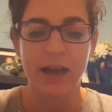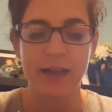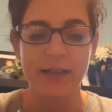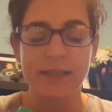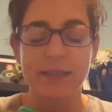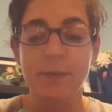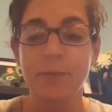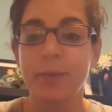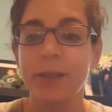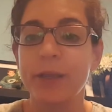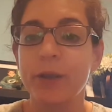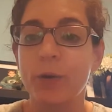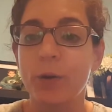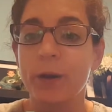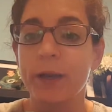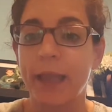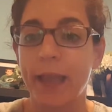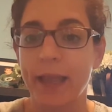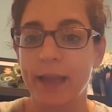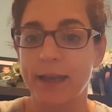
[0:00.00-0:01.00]
Simply
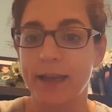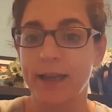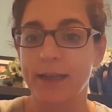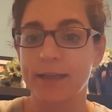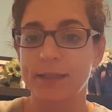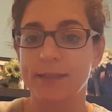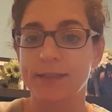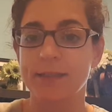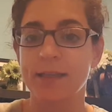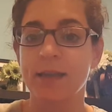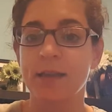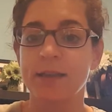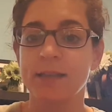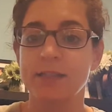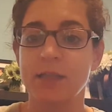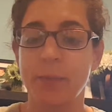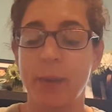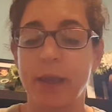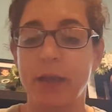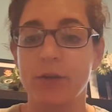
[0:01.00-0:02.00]
Organics
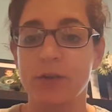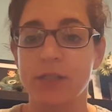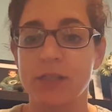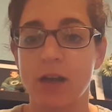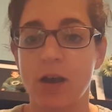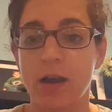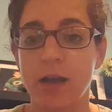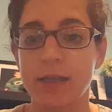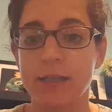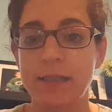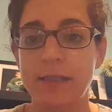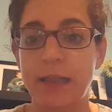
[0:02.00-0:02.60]
tomato sauce.